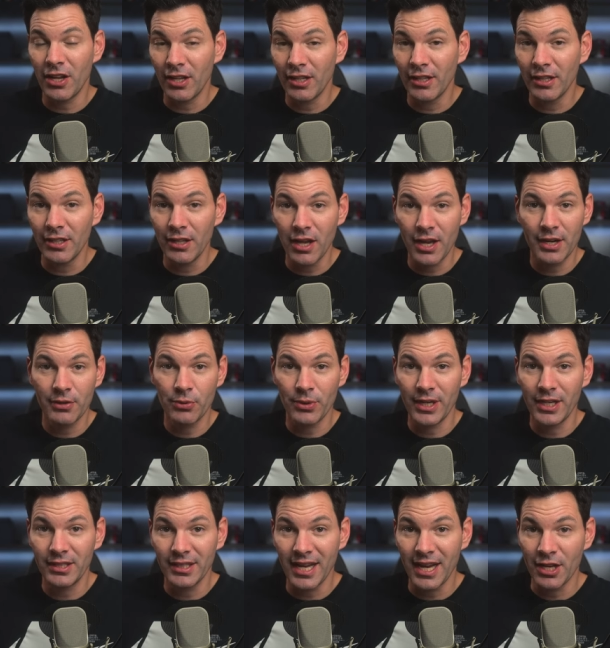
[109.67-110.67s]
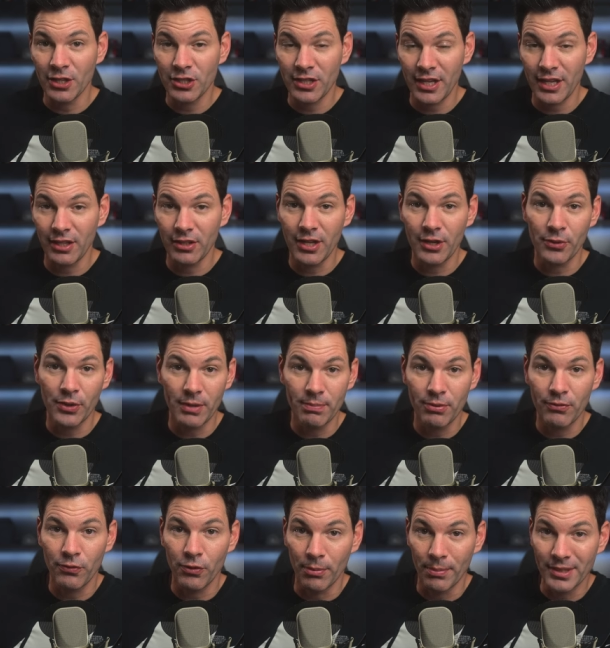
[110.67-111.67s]
a lot of great glass and a lot of great
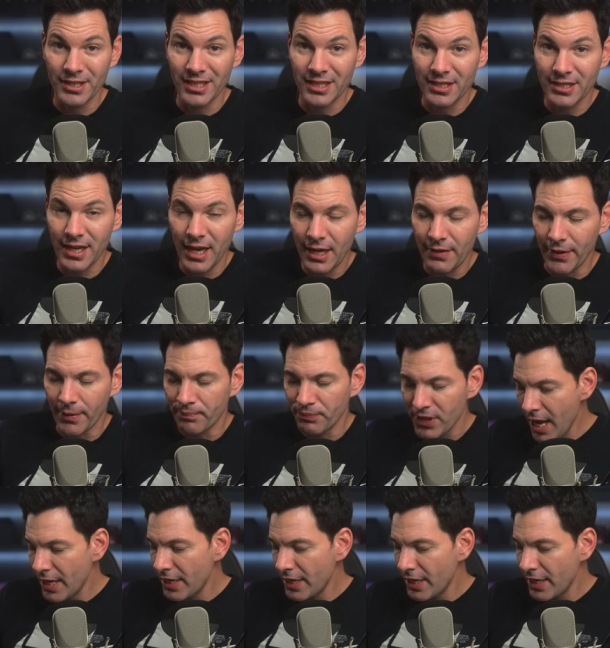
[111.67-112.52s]
performance inside of it.